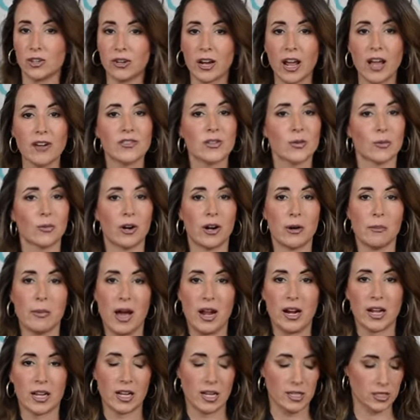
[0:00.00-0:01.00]
don't have to worry
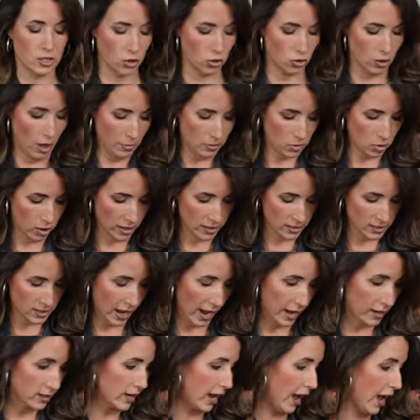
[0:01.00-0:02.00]
about it because it drops right
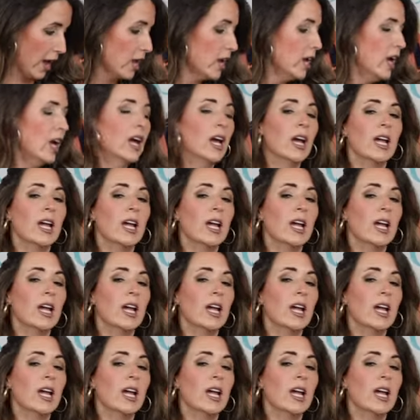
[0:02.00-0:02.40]
inside, okay?